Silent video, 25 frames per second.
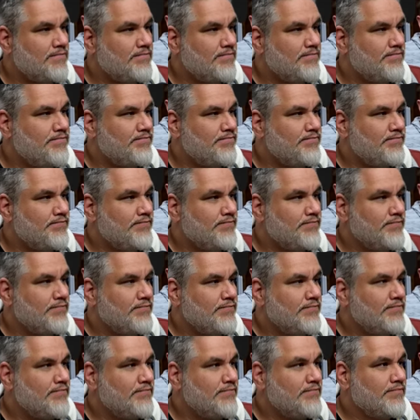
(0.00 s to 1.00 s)
now,
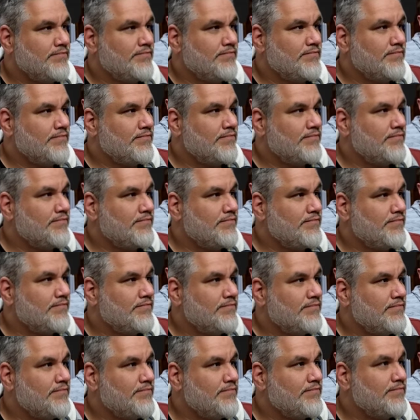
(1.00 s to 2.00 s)
but
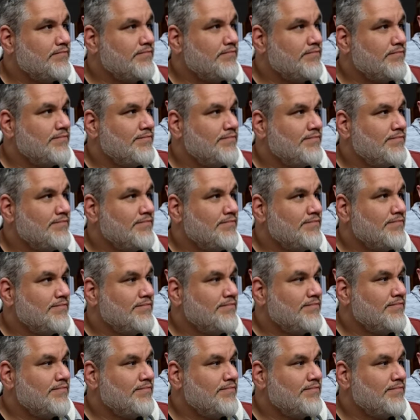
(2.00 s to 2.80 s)
you know.